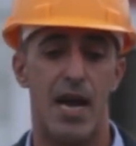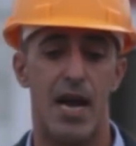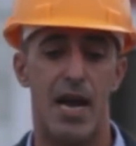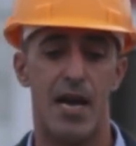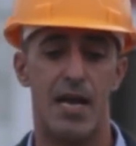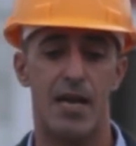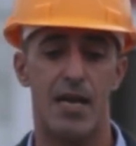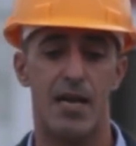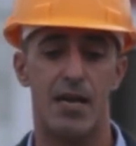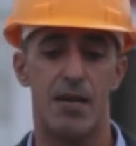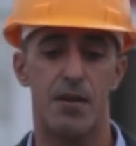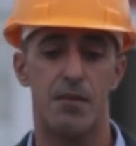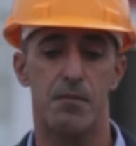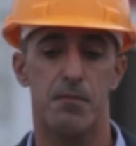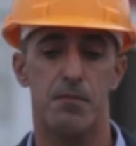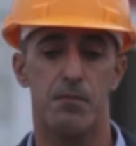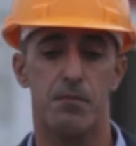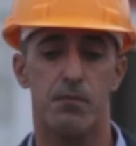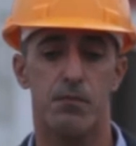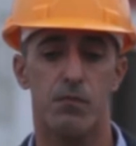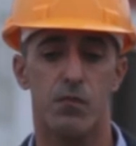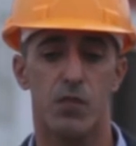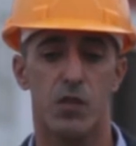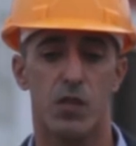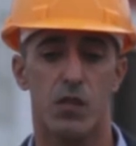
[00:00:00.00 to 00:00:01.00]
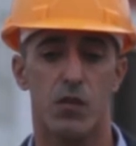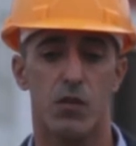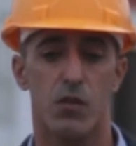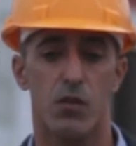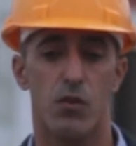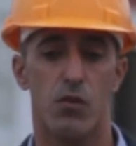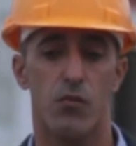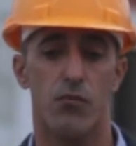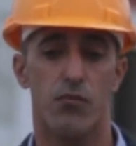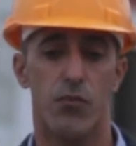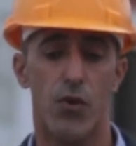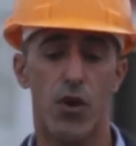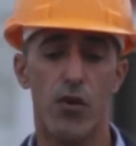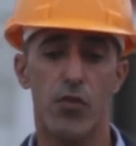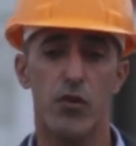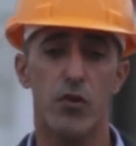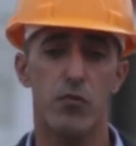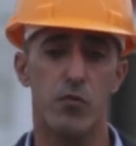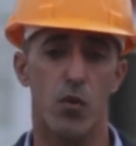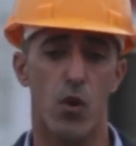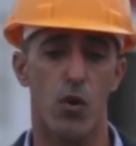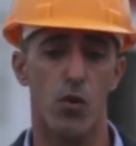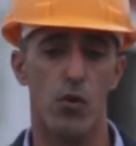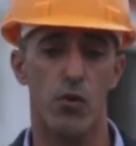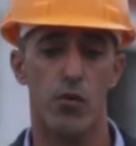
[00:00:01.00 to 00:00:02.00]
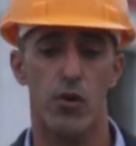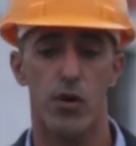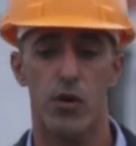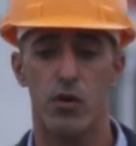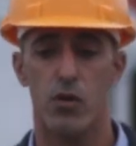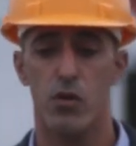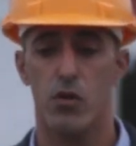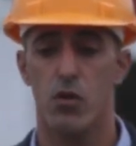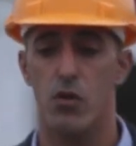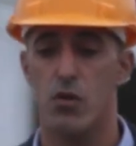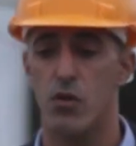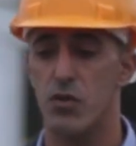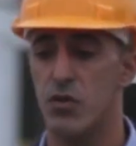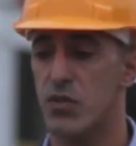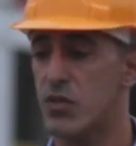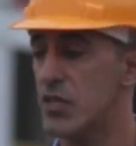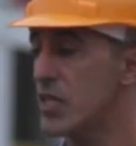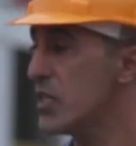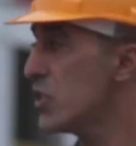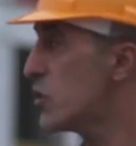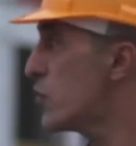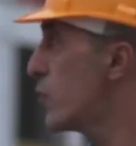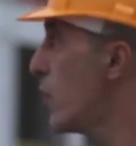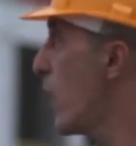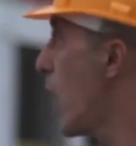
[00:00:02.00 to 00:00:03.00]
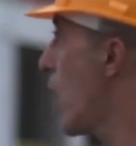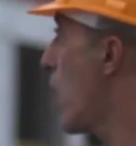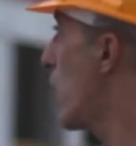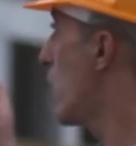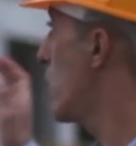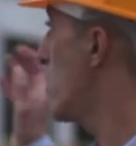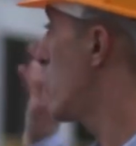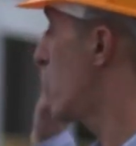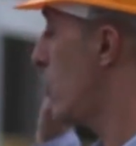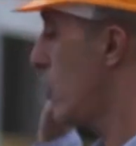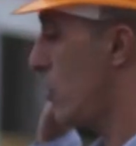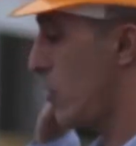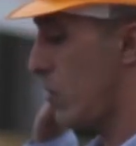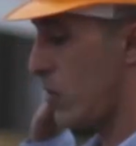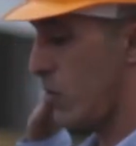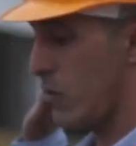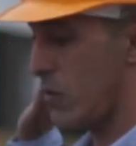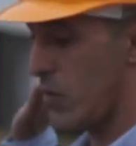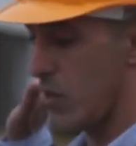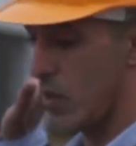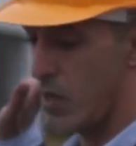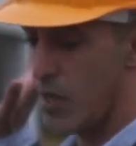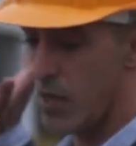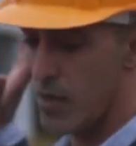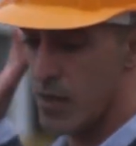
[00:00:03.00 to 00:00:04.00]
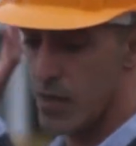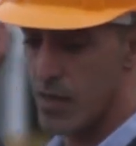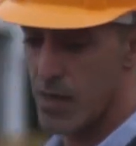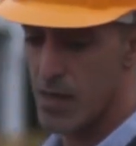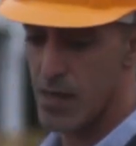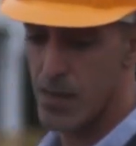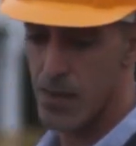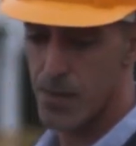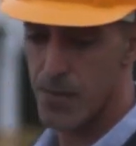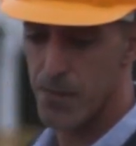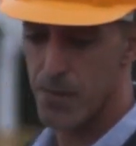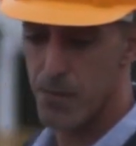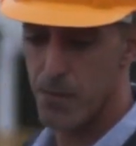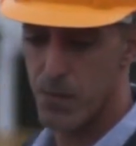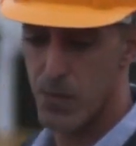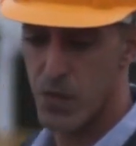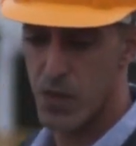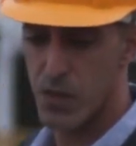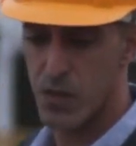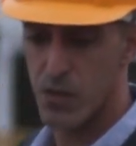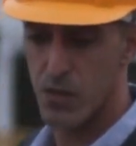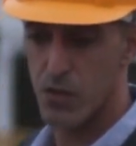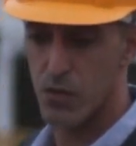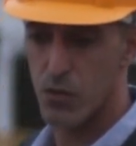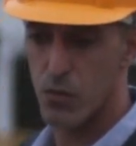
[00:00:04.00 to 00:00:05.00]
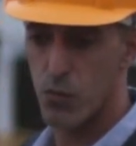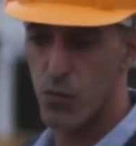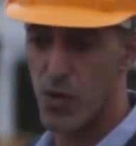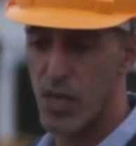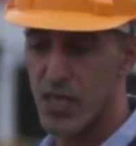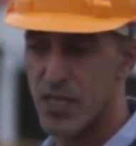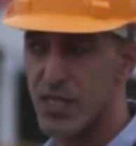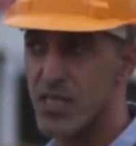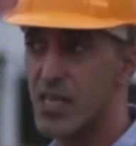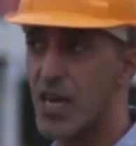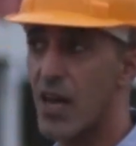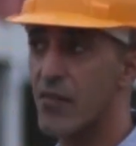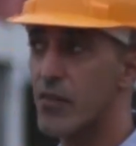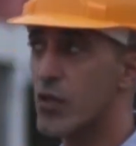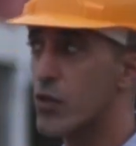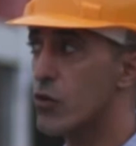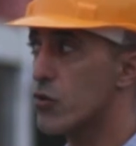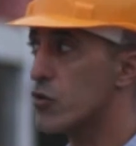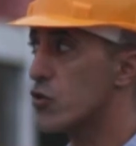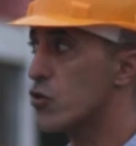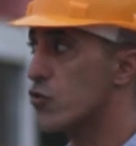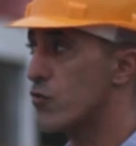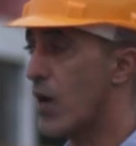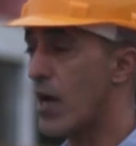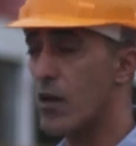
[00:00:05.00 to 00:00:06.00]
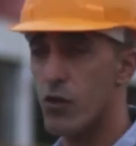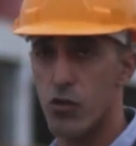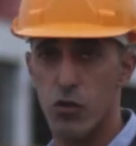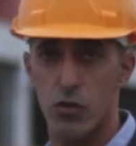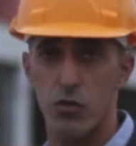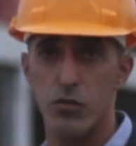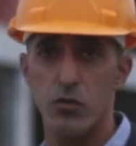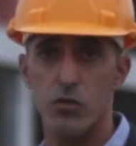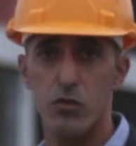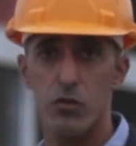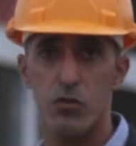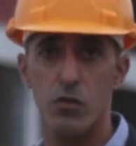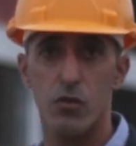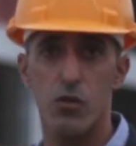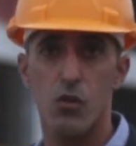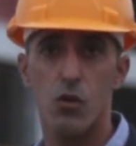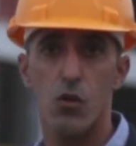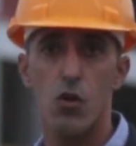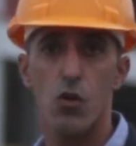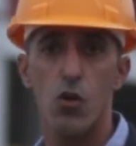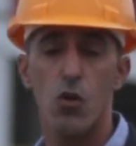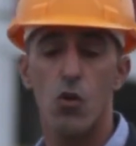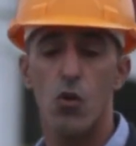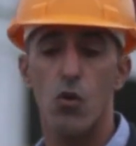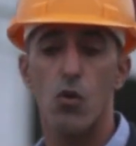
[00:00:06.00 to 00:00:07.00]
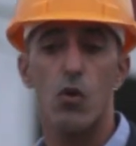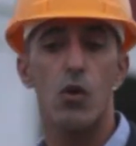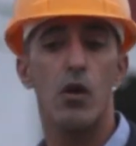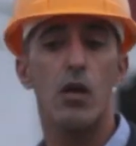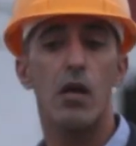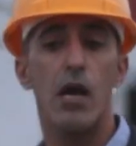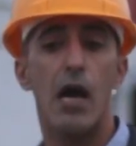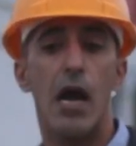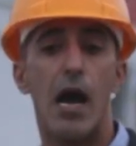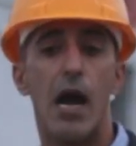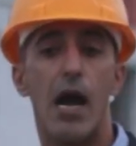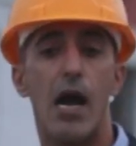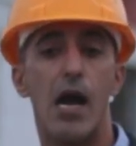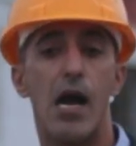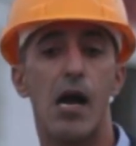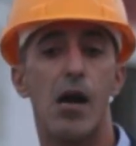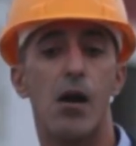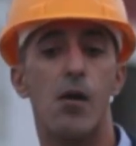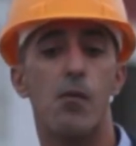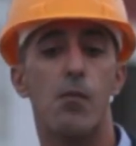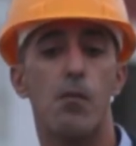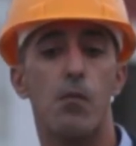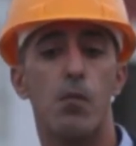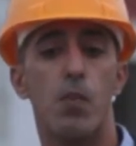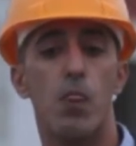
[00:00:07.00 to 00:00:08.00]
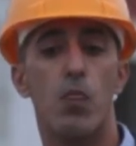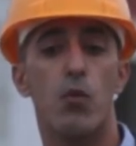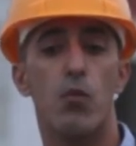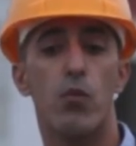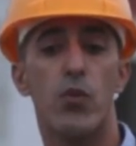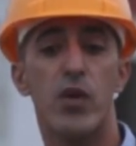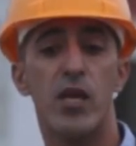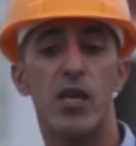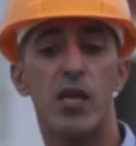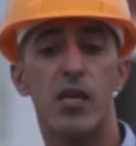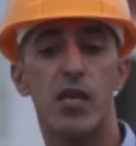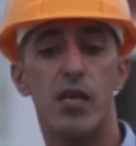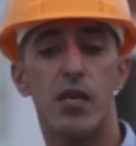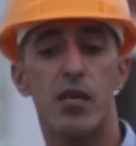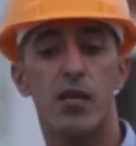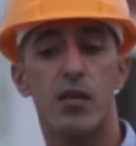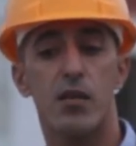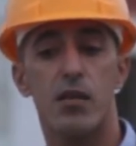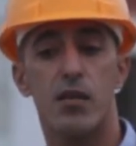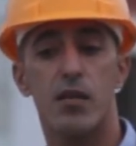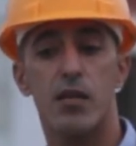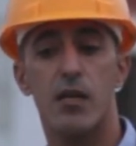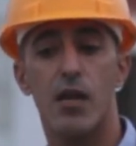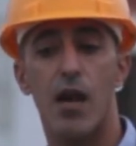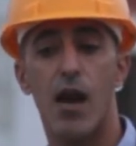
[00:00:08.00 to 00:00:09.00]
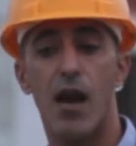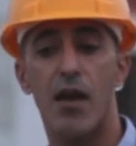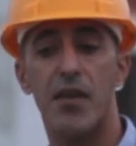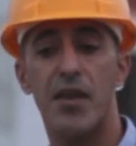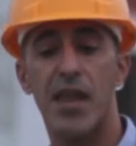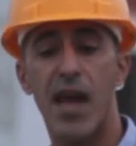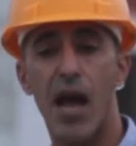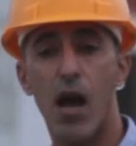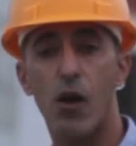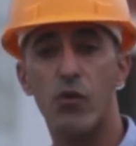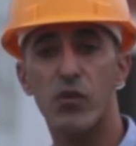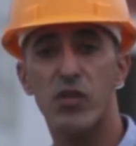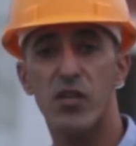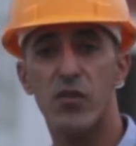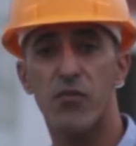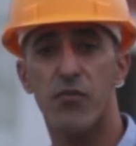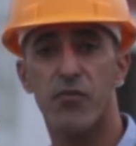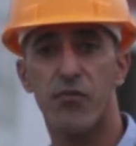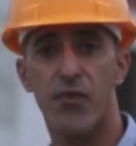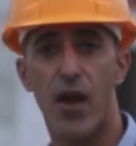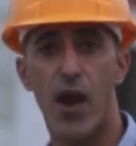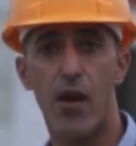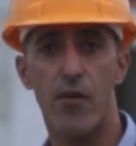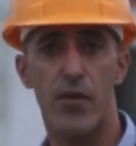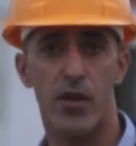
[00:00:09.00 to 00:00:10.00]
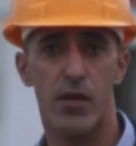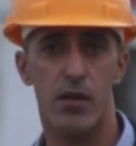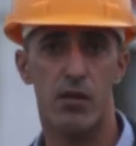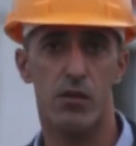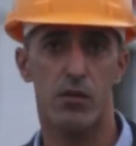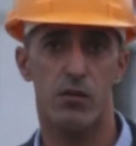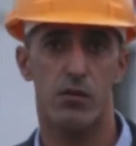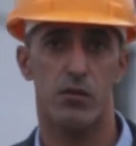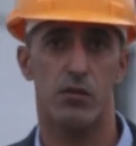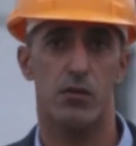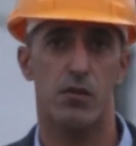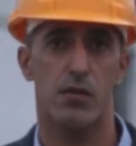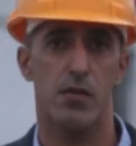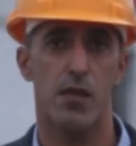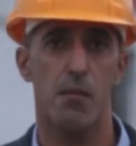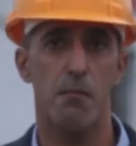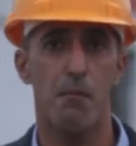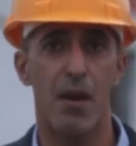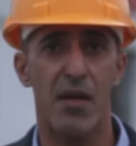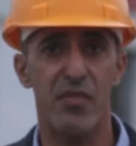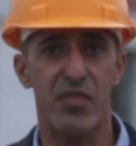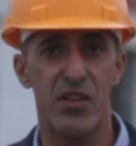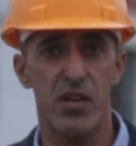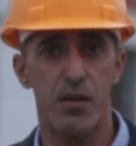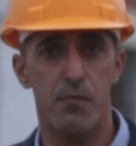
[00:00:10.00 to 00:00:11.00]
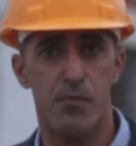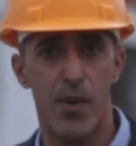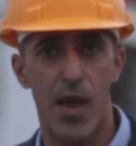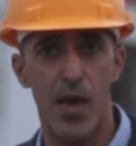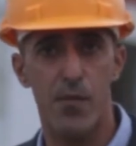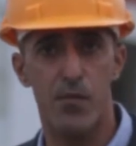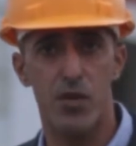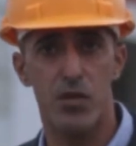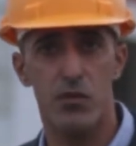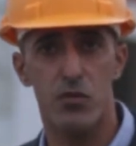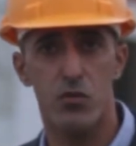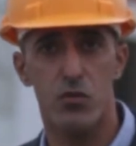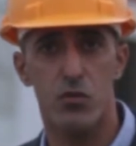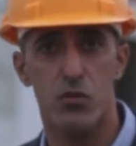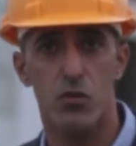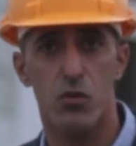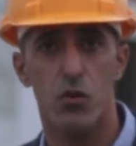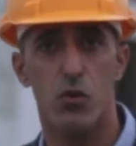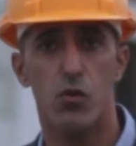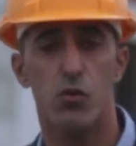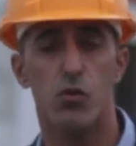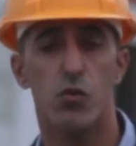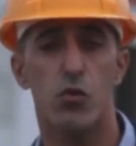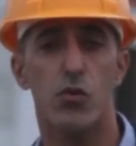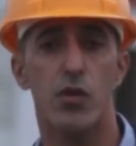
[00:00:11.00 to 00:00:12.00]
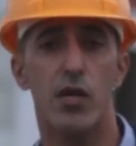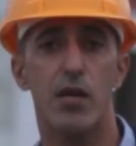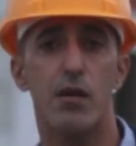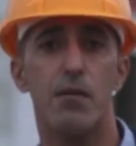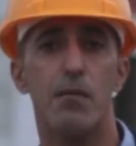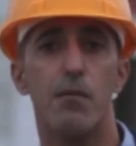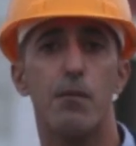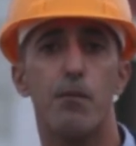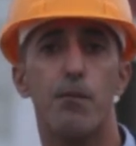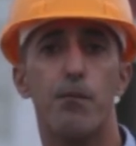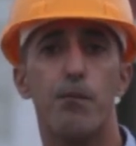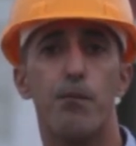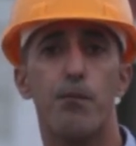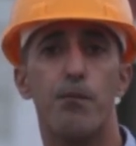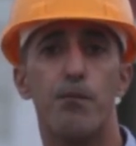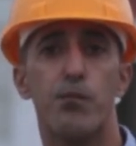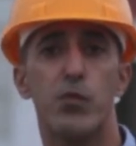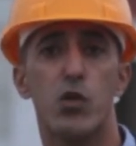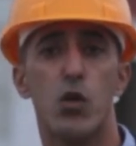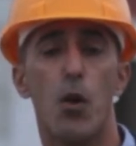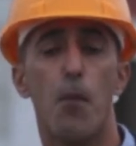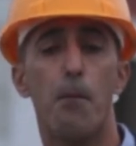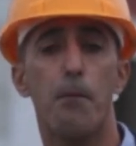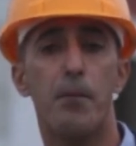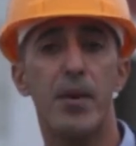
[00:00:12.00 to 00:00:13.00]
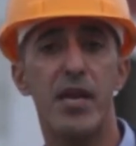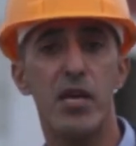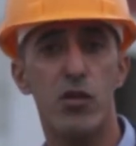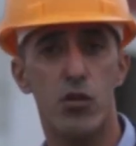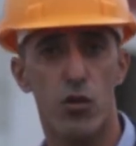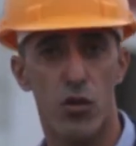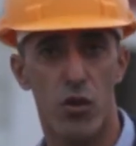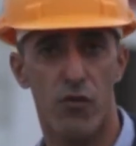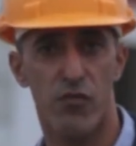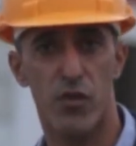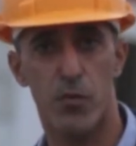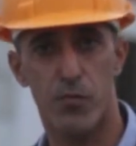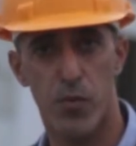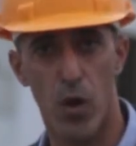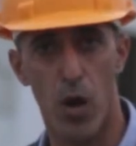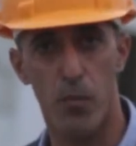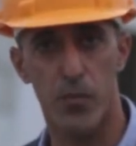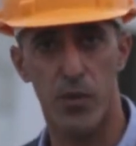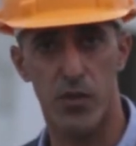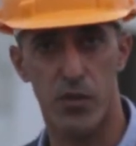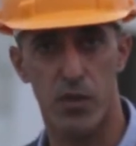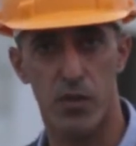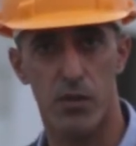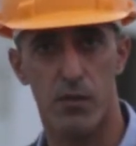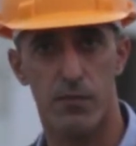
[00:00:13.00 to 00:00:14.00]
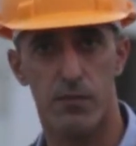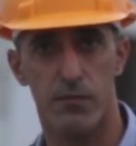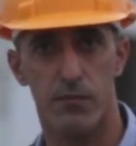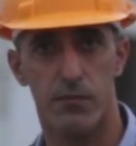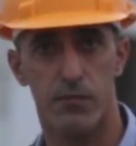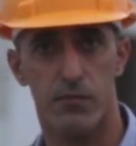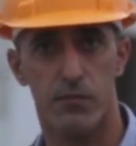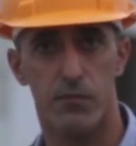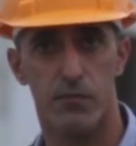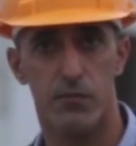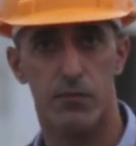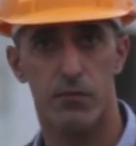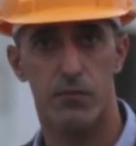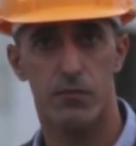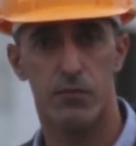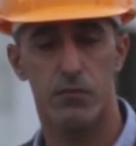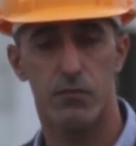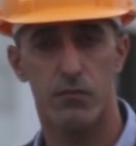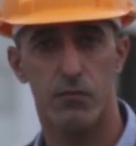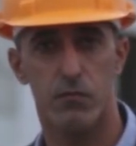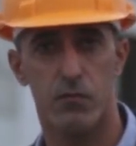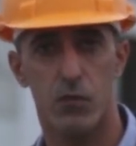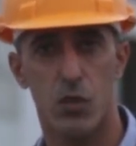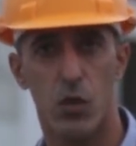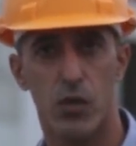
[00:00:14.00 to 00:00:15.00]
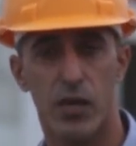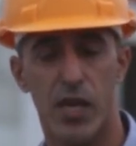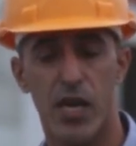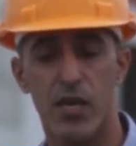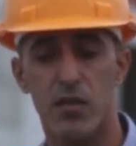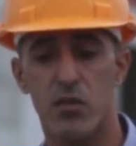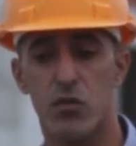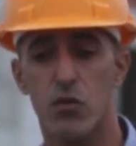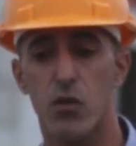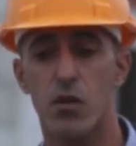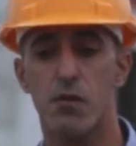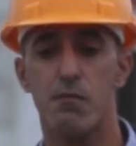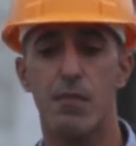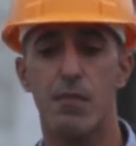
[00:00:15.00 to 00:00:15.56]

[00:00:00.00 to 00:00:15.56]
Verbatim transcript: Um, furthermore, since we are in um, we are still under construction, uh, we are now deferring the monthly payments to the completion of the property. Okay, so